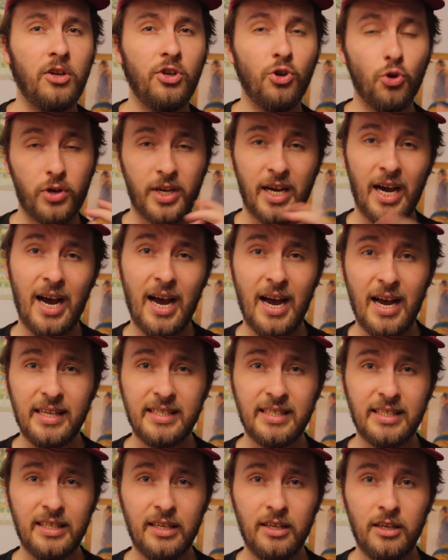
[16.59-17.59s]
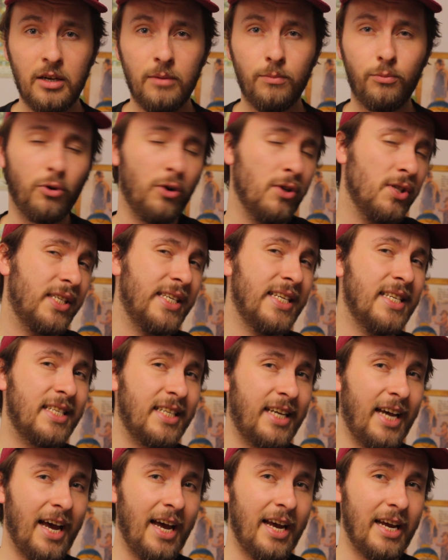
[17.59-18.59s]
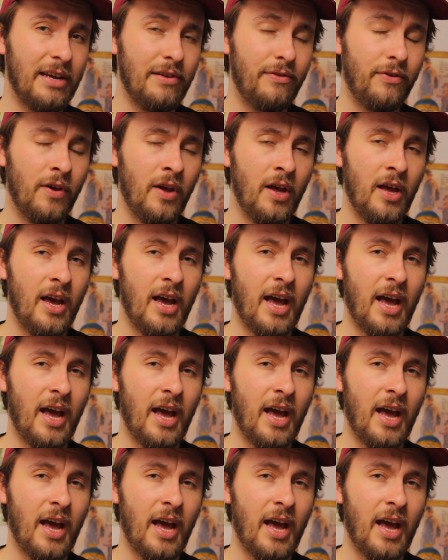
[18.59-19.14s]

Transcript: you'll cast Bronson's Cave